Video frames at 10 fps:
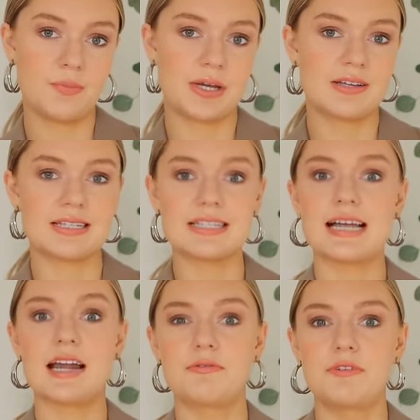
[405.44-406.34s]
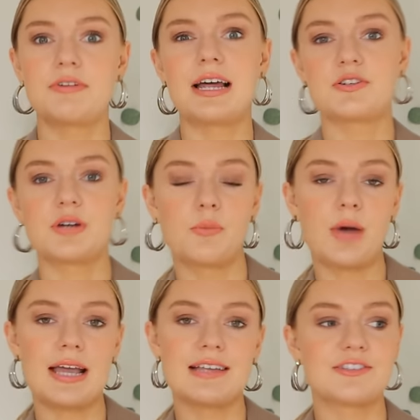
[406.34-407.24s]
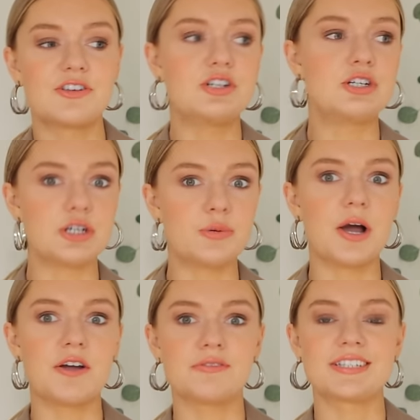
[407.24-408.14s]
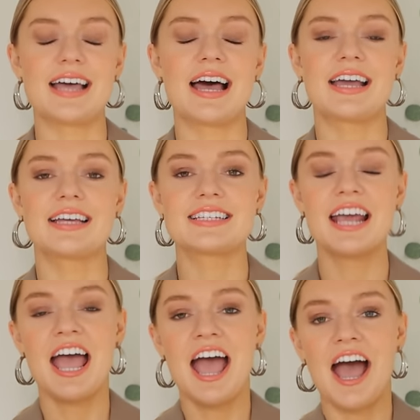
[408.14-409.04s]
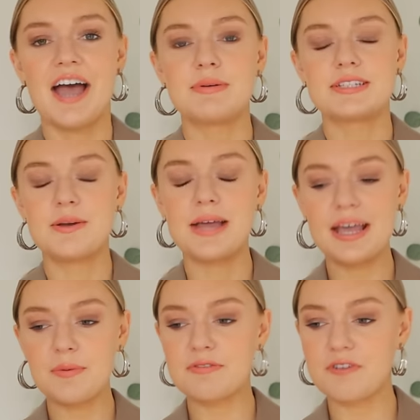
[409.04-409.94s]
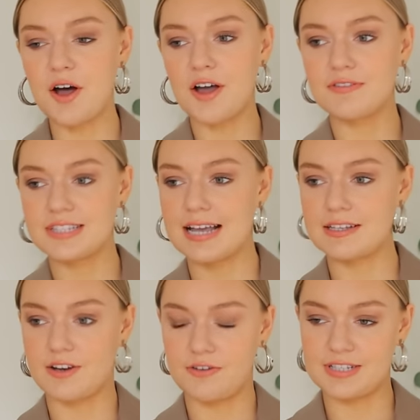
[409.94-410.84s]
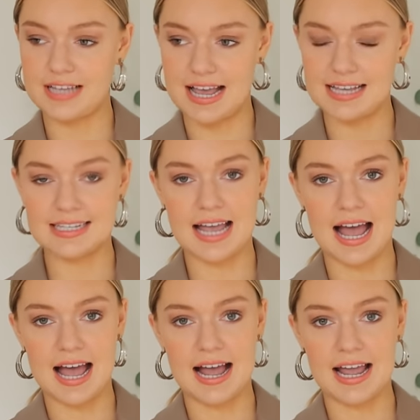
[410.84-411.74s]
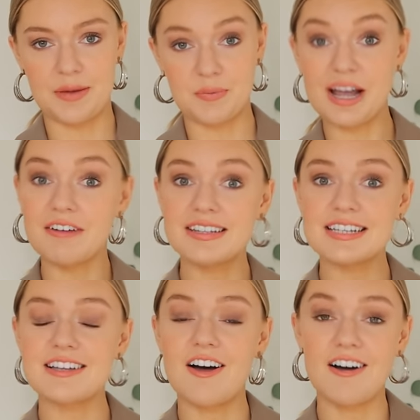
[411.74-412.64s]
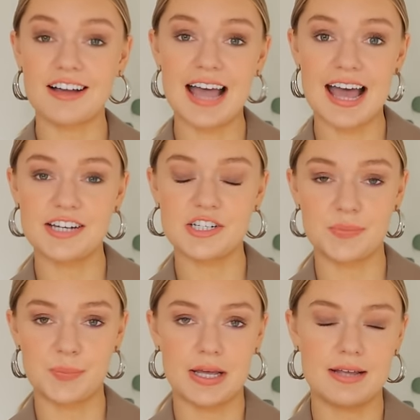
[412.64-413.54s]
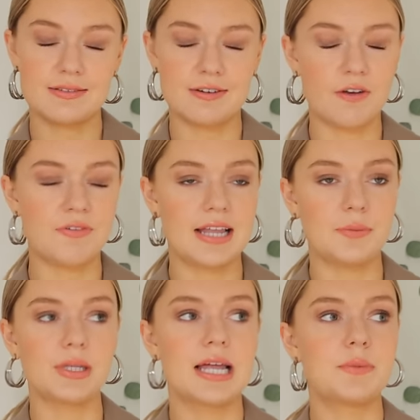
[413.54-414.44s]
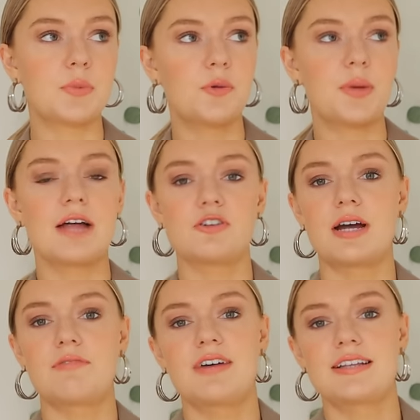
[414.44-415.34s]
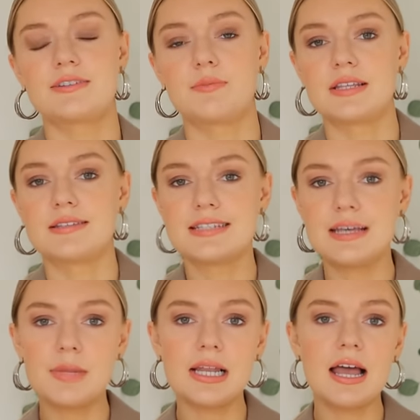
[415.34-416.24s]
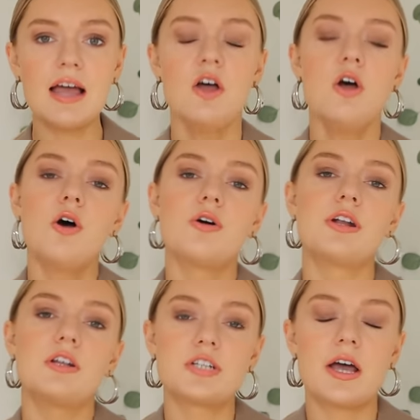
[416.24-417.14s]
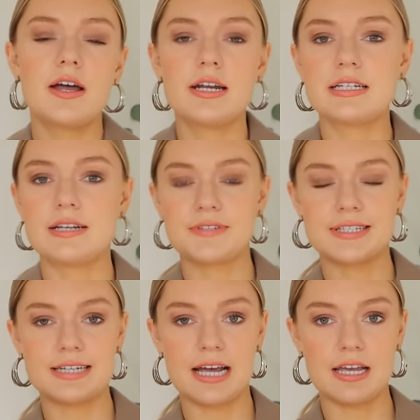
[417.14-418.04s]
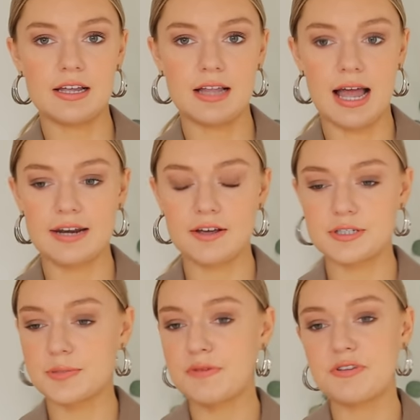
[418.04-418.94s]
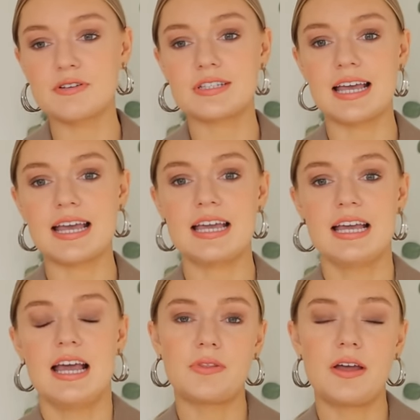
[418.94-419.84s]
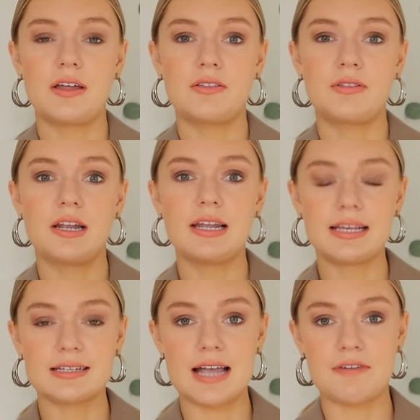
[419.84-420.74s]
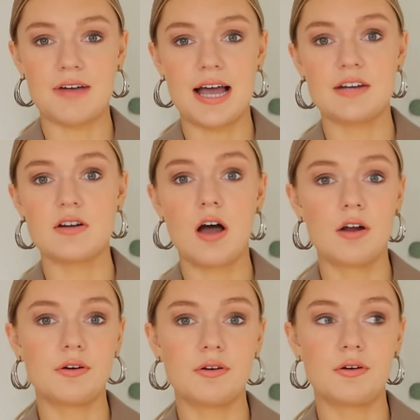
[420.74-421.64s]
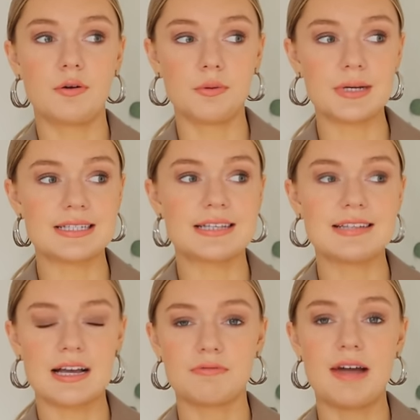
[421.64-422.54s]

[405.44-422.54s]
because it's kind of the flattering ways to do oversized. So here we've got oversized and oversized. I am wearing this Arquette jumper. It's not available anymore, but I'll try and find something similar or an alternative style. I know some of you say that the links I find aren't always exact